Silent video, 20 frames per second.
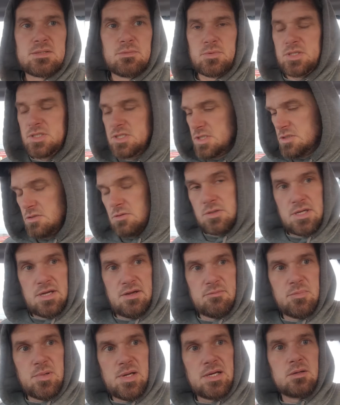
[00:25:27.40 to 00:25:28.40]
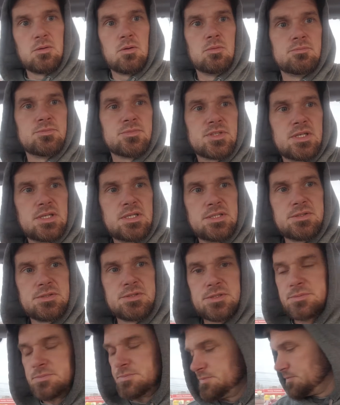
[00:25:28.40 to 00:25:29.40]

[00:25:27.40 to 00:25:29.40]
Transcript: that we just don't have back home. It's kind of interesting.